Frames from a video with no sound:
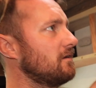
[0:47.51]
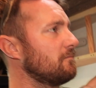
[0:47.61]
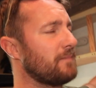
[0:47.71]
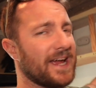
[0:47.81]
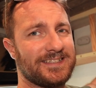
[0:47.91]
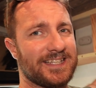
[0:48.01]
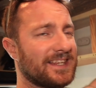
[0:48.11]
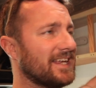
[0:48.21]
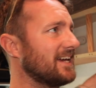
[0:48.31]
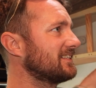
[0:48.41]

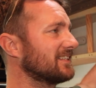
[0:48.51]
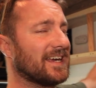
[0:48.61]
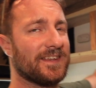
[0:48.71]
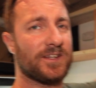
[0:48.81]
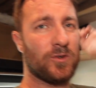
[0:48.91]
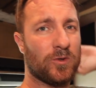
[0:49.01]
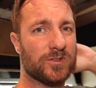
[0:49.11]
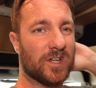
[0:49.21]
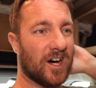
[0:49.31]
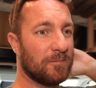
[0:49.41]
painting this and getting the
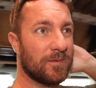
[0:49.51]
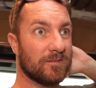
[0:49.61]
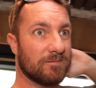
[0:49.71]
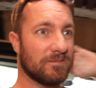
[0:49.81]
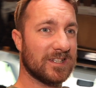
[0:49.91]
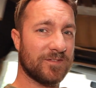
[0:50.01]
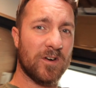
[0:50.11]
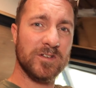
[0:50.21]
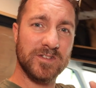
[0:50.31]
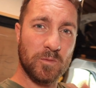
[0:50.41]
doors up, as
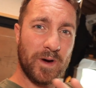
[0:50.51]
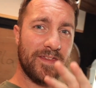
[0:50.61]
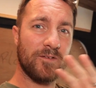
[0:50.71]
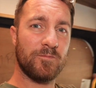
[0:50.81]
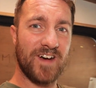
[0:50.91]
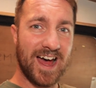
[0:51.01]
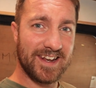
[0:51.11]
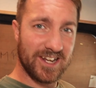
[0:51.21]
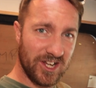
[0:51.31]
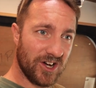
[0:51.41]
far as the way the
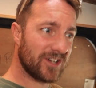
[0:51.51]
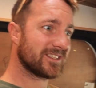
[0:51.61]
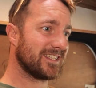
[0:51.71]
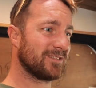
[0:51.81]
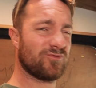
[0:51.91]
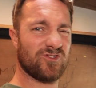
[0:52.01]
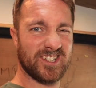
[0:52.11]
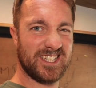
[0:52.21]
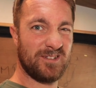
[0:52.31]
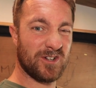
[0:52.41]
van looks, it's
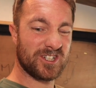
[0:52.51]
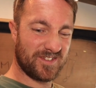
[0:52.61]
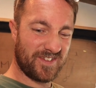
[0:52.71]
pretty much